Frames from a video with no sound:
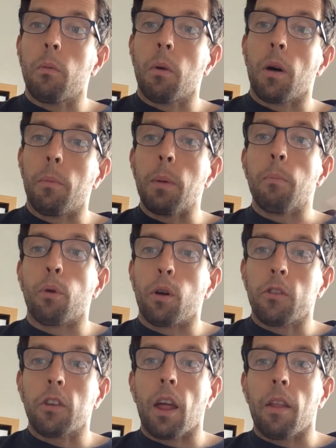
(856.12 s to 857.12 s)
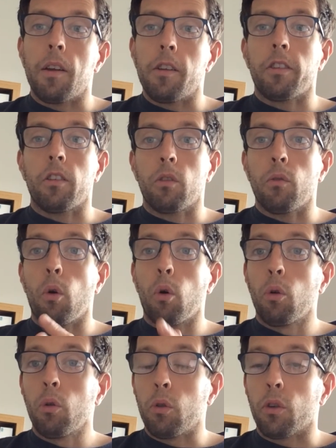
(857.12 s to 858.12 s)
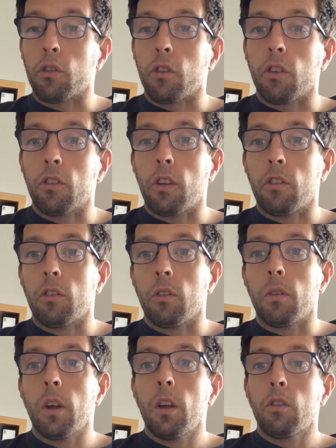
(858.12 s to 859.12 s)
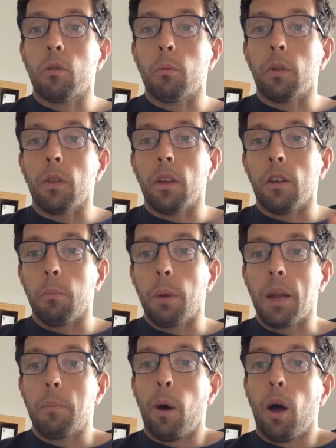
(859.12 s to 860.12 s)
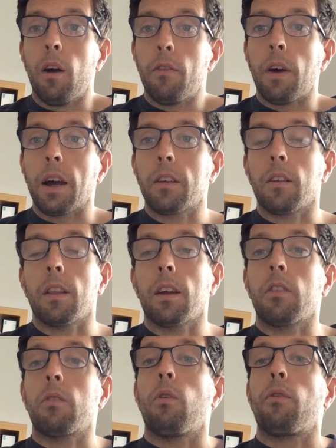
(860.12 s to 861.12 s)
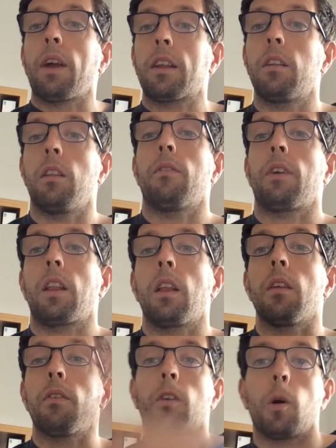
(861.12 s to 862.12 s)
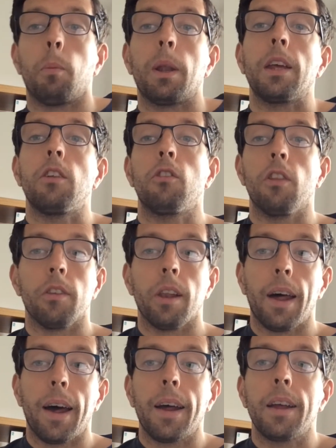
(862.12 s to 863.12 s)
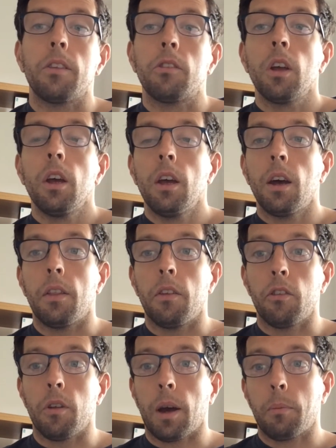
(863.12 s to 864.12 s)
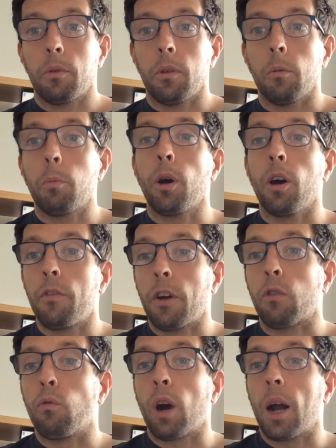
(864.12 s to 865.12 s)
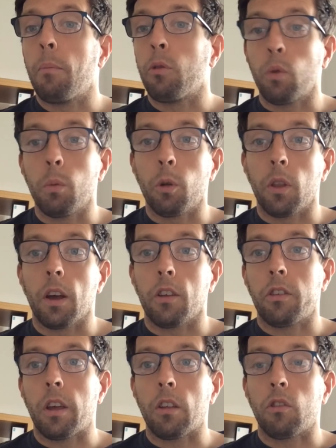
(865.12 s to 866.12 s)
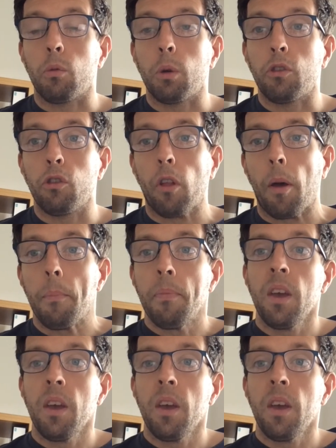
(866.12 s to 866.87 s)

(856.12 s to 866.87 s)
are being brought together in a sense of wholeness and a sense of something that is made perfect, and that is reflected in the fact that they complete each other's lines, and there's an absolute perfect rhyme between what they are saying to each other.